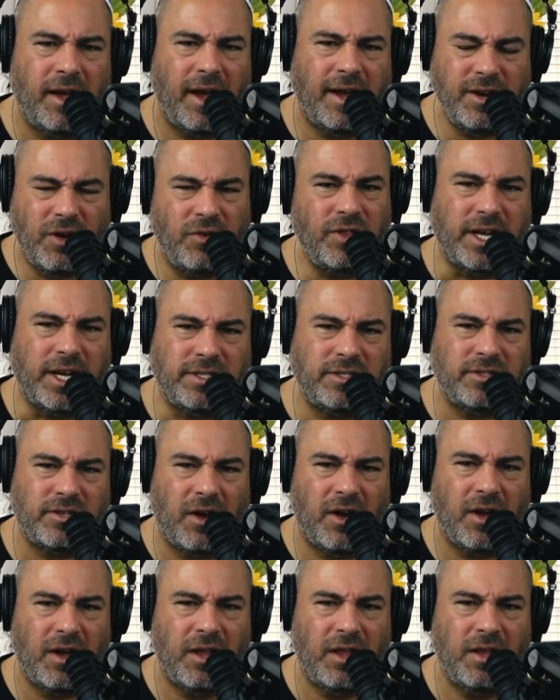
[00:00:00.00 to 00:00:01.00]
I know that
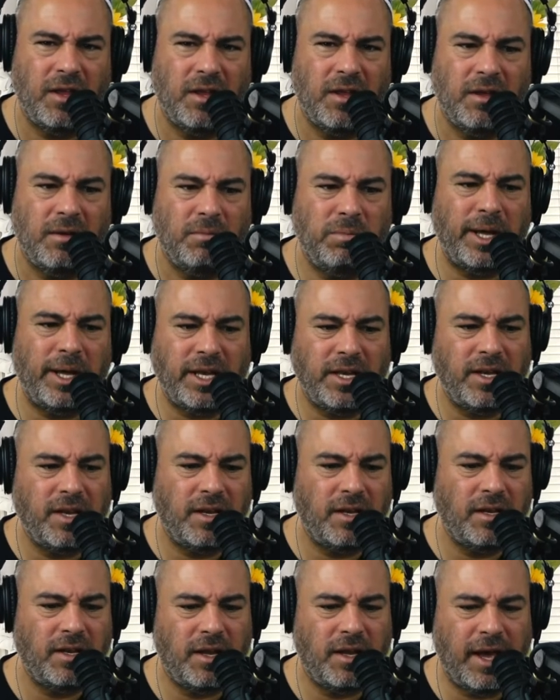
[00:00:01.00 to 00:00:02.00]
song, but
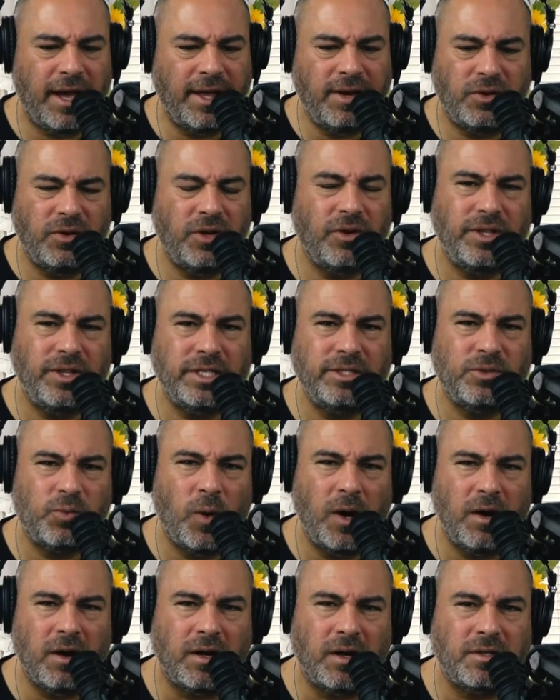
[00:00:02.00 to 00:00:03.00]
I don't know these
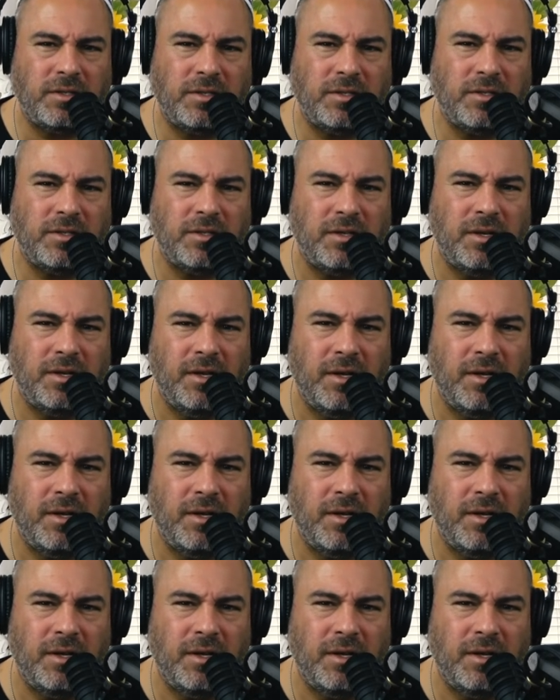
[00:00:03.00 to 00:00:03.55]
words.